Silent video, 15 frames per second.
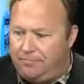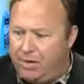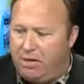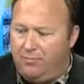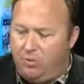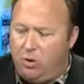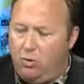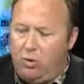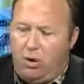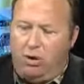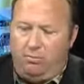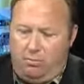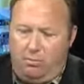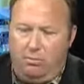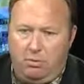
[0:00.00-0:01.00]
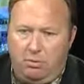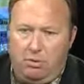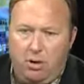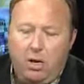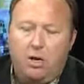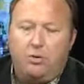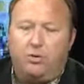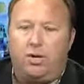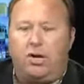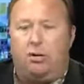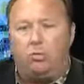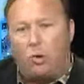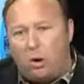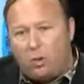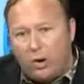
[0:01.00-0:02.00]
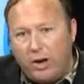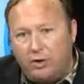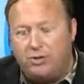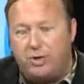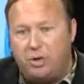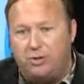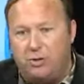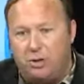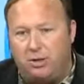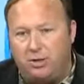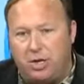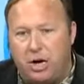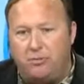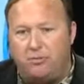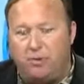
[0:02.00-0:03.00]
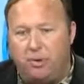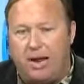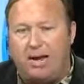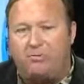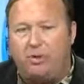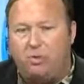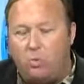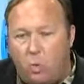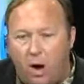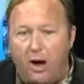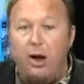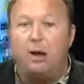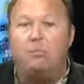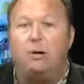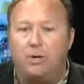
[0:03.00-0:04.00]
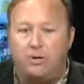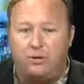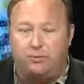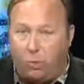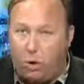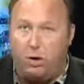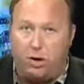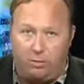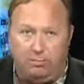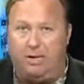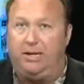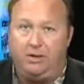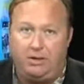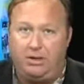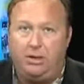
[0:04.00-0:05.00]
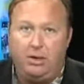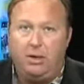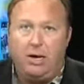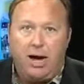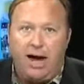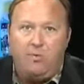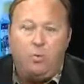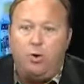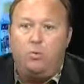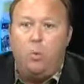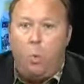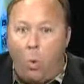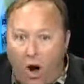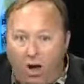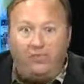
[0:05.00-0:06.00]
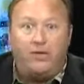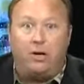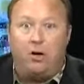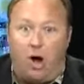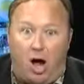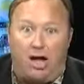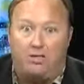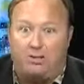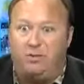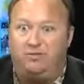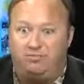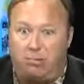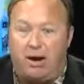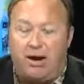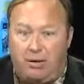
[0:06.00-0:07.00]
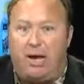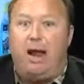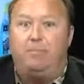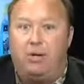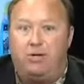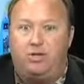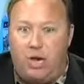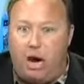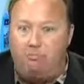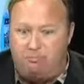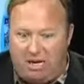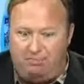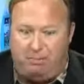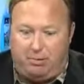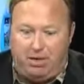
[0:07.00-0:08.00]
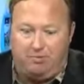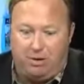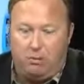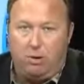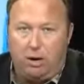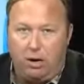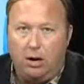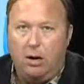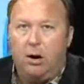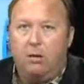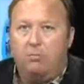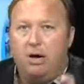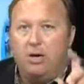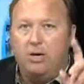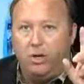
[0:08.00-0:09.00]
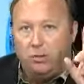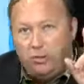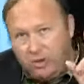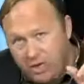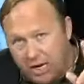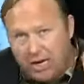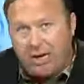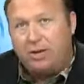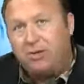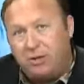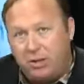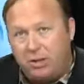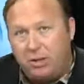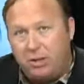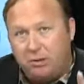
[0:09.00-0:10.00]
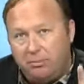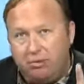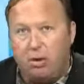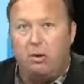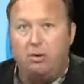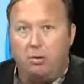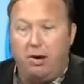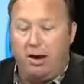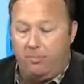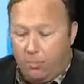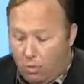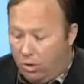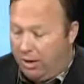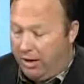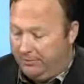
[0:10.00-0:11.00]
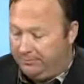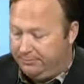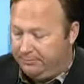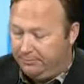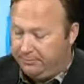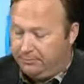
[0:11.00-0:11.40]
But if you want to see a real socialist country would actually want a bunch of worker bees and wouldn't want the cost of brain damaged dumb people everywhere. But a eugenics program would.